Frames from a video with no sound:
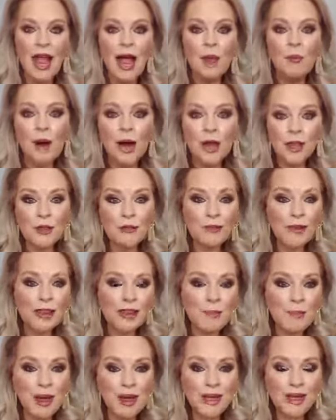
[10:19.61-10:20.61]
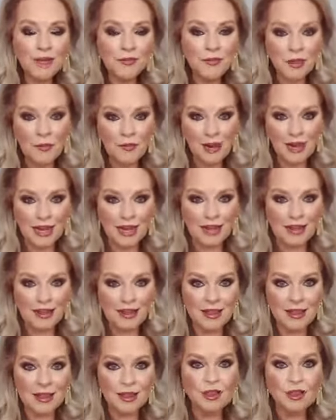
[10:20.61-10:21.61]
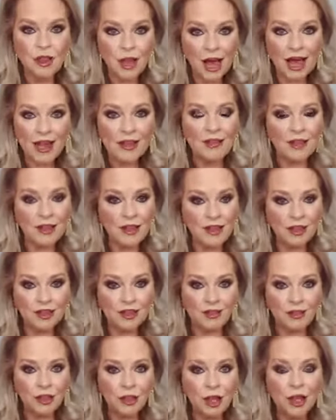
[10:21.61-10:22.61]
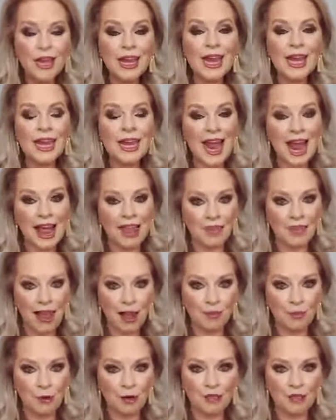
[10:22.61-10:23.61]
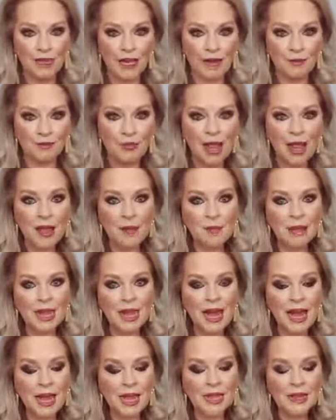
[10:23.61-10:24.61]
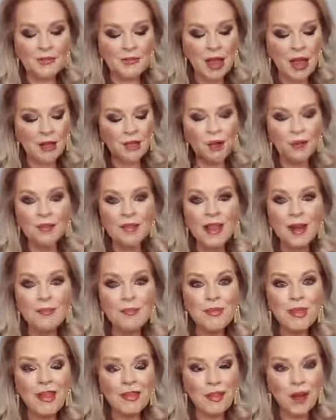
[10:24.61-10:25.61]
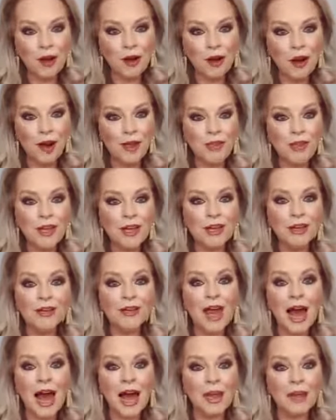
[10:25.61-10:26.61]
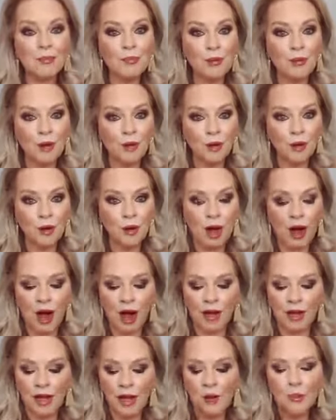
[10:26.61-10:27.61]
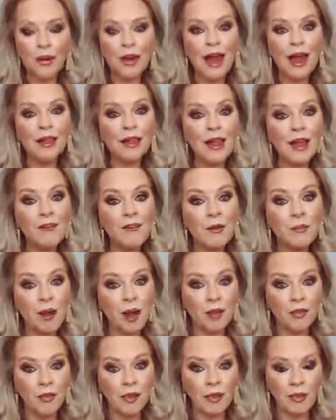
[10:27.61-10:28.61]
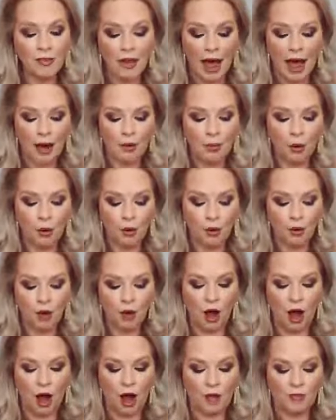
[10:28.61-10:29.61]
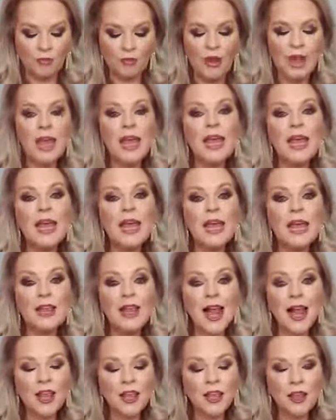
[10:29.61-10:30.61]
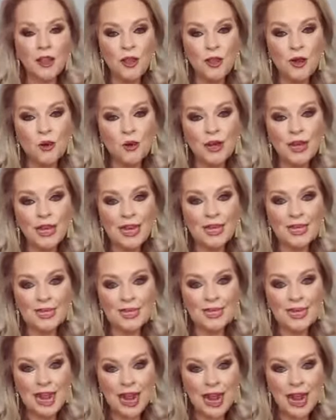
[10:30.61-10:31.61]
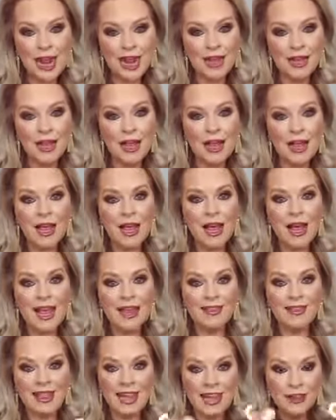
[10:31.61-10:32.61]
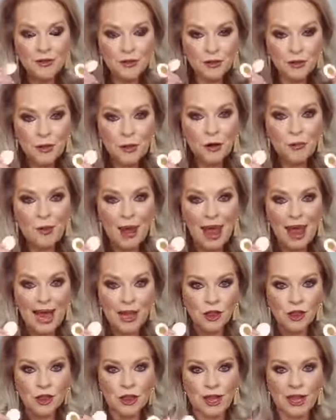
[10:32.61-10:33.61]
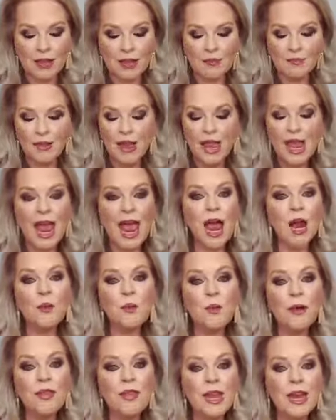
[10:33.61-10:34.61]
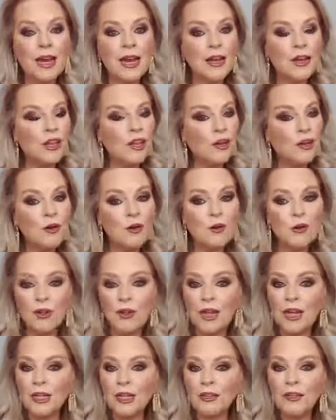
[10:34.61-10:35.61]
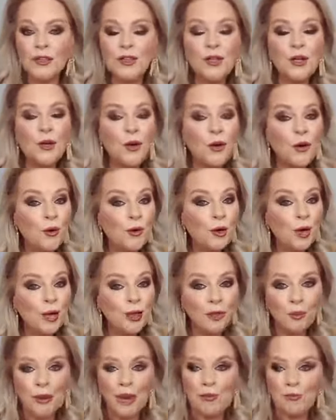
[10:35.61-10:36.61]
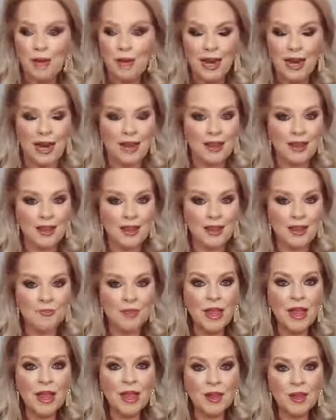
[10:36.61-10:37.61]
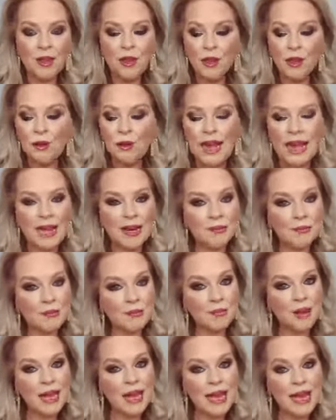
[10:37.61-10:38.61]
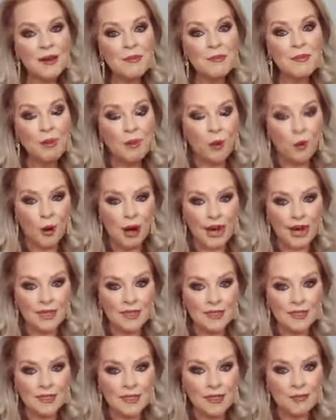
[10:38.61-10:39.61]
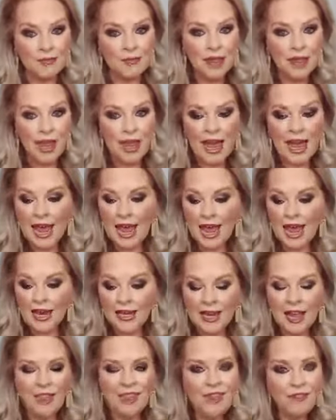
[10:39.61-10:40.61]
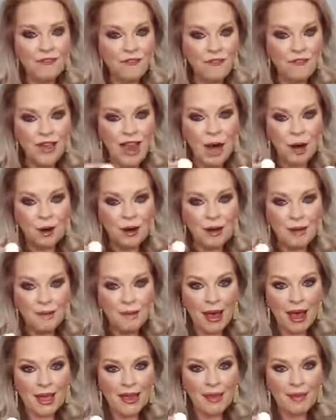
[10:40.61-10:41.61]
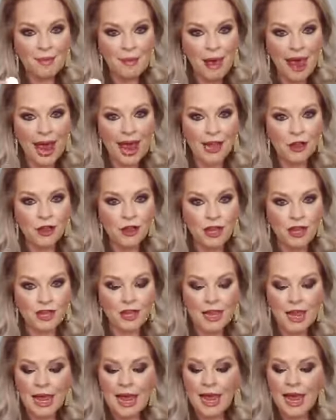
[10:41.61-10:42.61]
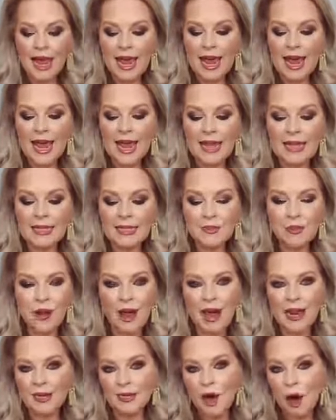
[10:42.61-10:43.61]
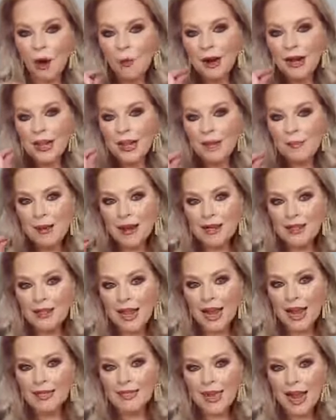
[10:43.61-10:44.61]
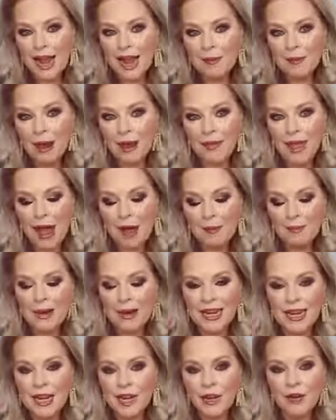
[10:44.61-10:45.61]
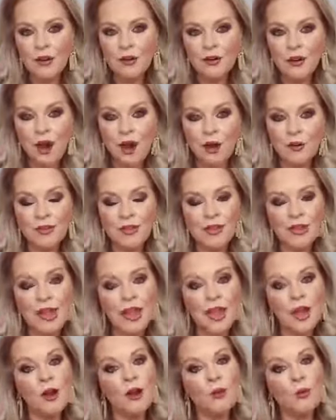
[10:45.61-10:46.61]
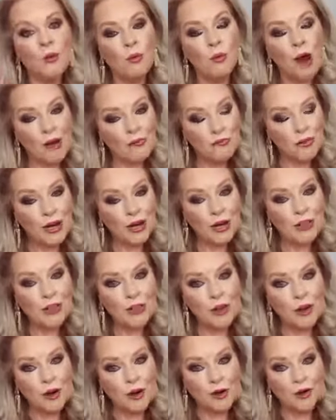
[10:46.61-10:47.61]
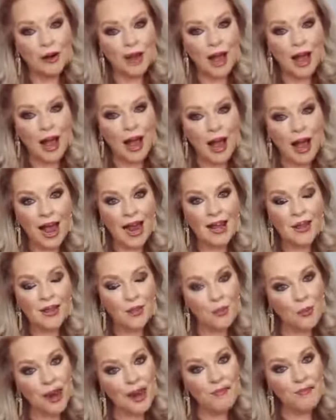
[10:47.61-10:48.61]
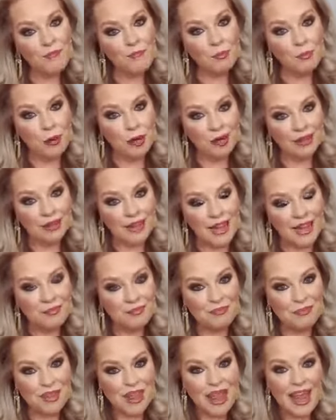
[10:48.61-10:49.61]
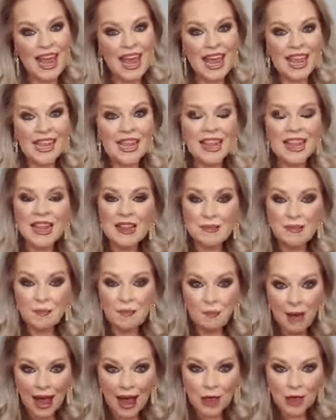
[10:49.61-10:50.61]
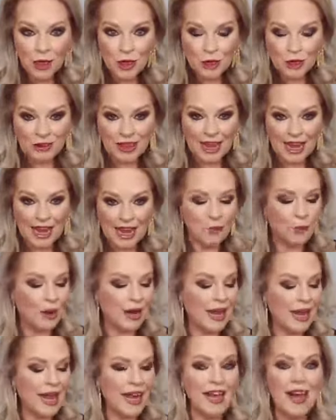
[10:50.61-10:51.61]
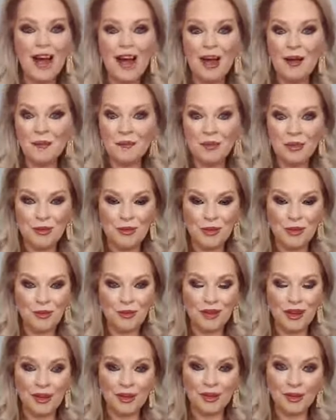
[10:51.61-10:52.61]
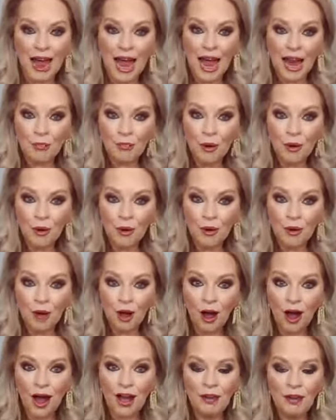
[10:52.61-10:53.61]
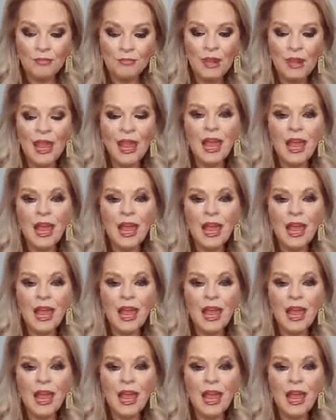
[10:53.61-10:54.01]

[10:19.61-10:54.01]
I want you to spend a few minutes just looking at that booklet, because there's something there called the clock protocol. And what I love about the clock protocol is that you can take these two patches, and within usually 2 to 3 minutes, you can pinpoint and the very best patching. And so I don't want to spend a lot of time on that, but in your notes, reference your Icewave booklet, especially when it comes to the clock protocol.